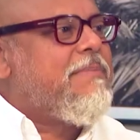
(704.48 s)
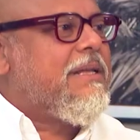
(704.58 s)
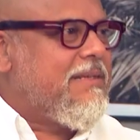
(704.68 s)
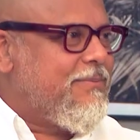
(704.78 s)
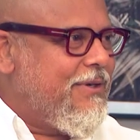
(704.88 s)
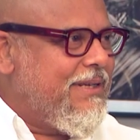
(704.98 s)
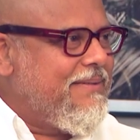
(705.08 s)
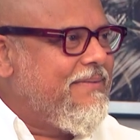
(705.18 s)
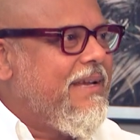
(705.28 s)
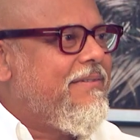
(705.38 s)
in Battaramulla.
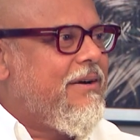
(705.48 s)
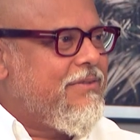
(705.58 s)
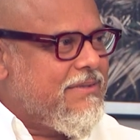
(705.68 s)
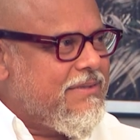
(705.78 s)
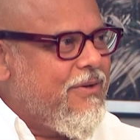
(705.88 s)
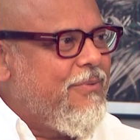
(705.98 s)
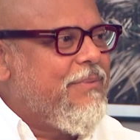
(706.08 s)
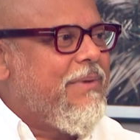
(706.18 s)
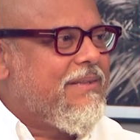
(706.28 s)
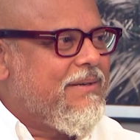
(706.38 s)
Ah, we have okay, a house.
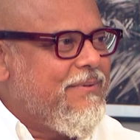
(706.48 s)
Fair enough,